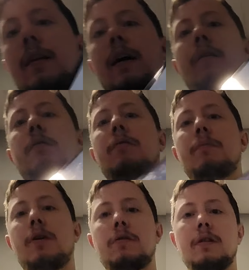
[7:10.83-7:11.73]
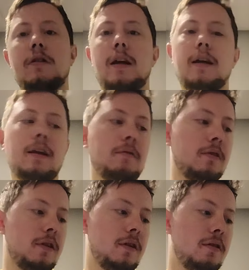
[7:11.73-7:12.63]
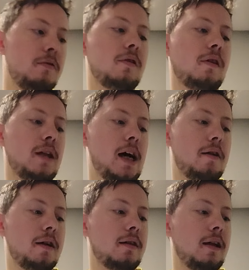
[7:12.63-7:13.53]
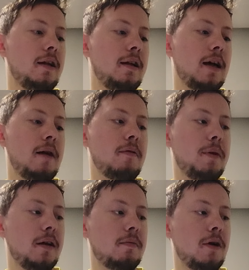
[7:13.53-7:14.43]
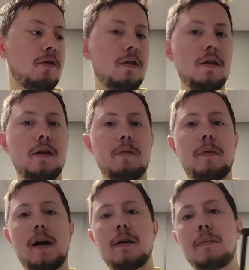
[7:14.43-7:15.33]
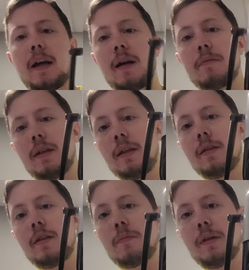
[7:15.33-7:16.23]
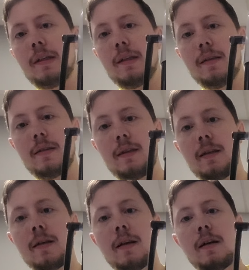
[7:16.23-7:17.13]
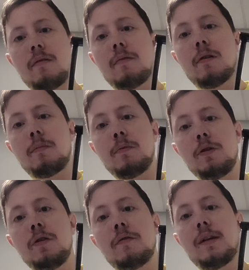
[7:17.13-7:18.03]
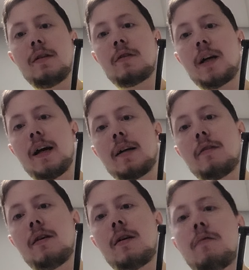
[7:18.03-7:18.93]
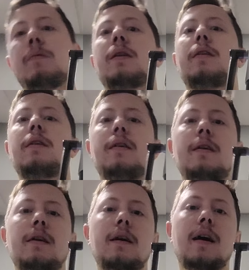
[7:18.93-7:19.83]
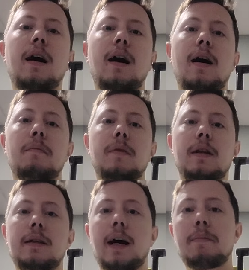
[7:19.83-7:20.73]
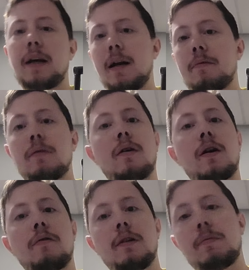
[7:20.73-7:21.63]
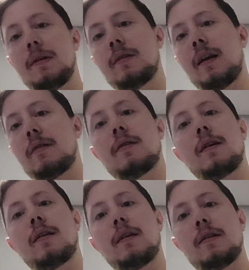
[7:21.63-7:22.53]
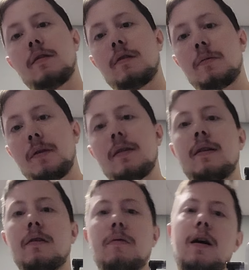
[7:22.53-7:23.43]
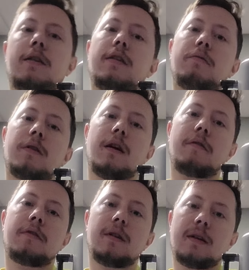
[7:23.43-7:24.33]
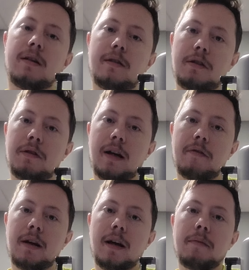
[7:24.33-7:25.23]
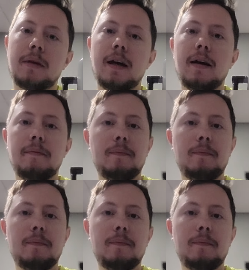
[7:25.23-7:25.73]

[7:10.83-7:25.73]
Now, what motion tracking will do will allow it, anytime it picks motion, your bottom camera here, your PTZ, will move and track along with it. The top camera will always be stationary, so it'll be still watching wherever it is you have it aimed at.